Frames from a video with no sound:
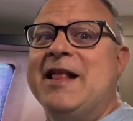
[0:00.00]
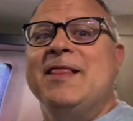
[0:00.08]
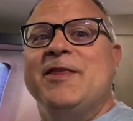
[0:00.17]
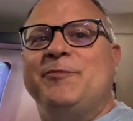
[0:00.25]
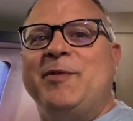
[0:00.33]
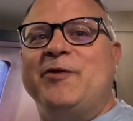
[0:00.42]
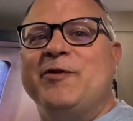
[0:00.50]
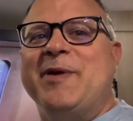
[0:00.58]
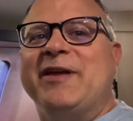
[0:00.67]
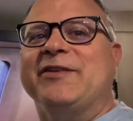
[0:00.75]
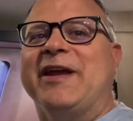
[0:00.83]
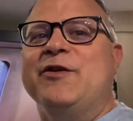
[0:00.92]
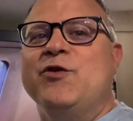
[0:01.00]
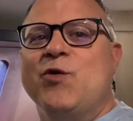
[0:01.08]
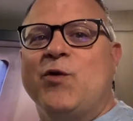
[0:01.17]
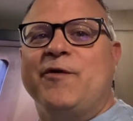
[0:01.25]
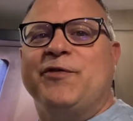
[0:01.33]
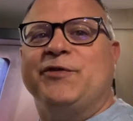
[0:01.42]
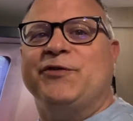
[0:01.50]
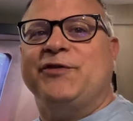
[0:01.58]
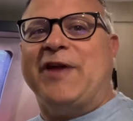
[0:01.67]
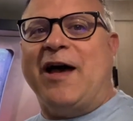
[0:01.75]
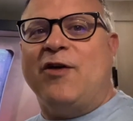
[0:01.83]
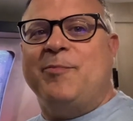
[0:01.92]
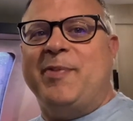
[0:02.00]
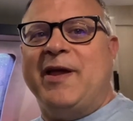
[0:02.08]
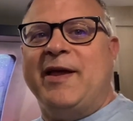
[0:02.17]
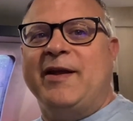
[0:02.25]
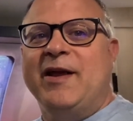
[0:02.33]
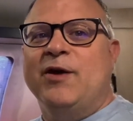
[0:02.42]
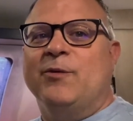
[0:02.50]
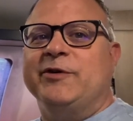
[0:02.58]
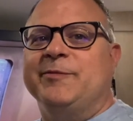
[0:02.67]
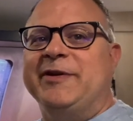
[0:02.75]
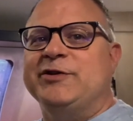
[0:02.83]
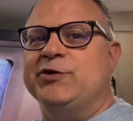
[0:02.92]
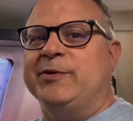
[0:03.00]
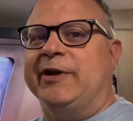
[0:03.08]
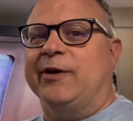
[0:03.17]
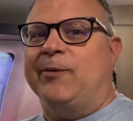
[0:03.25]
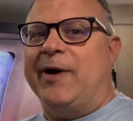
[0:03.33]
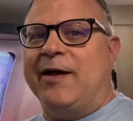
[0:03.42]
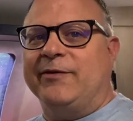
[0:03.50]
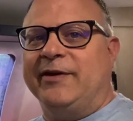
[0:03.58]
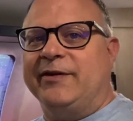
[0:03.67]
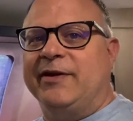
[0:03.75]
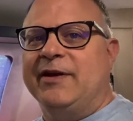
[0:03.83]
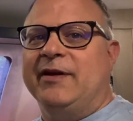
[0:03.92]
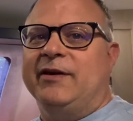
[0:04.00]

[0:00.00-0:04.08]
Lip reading: This bedroom has a north-south bed, which means you can get around it.